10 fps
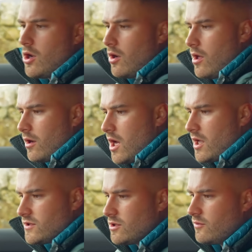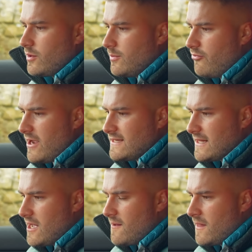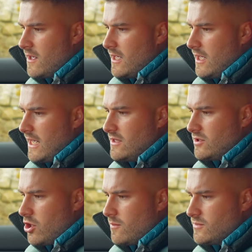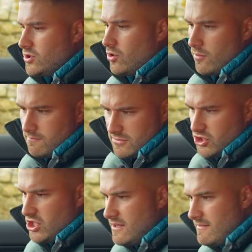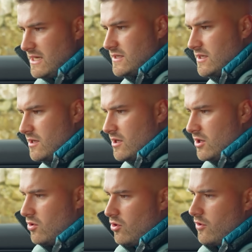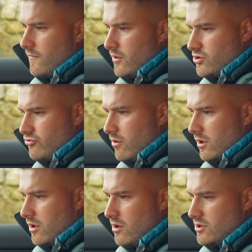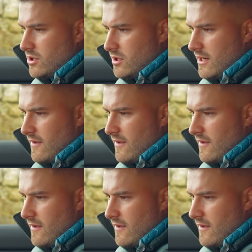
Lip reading: Log R, so if we press that, in comes your G meter, or if you scroll across, you can